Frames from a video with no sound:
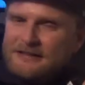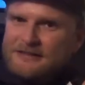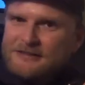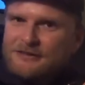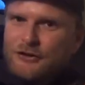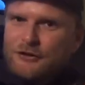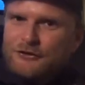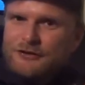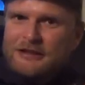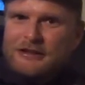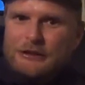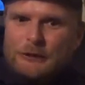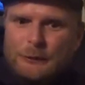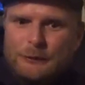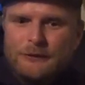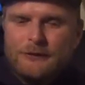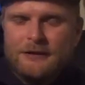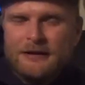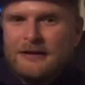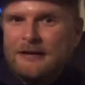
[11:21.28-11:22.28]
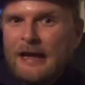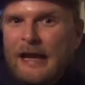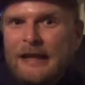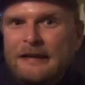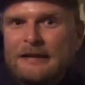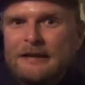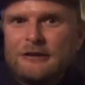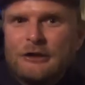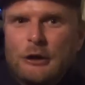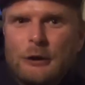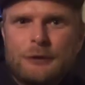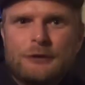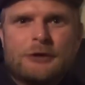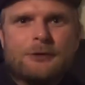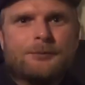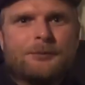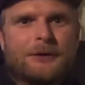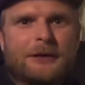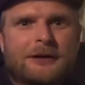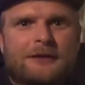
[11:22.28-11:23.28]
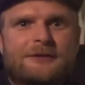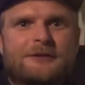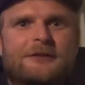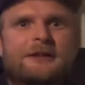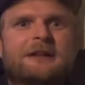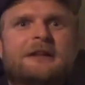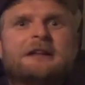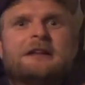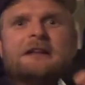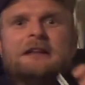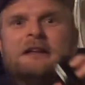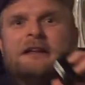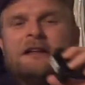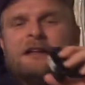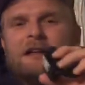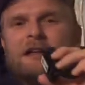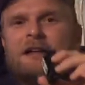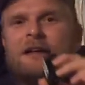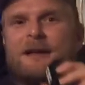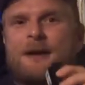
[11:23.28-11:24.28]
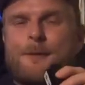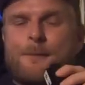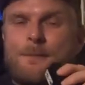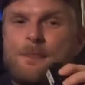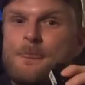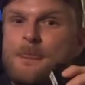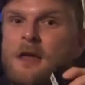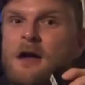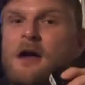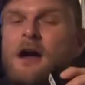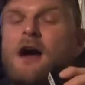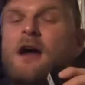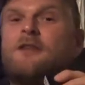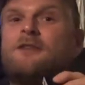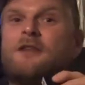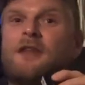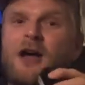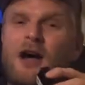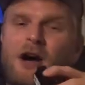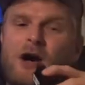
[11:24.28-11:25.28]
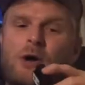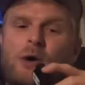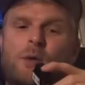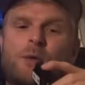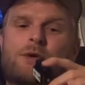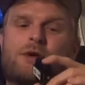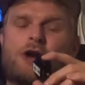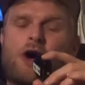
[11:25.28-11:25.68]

is not included in, in the total price. Uh, and now we're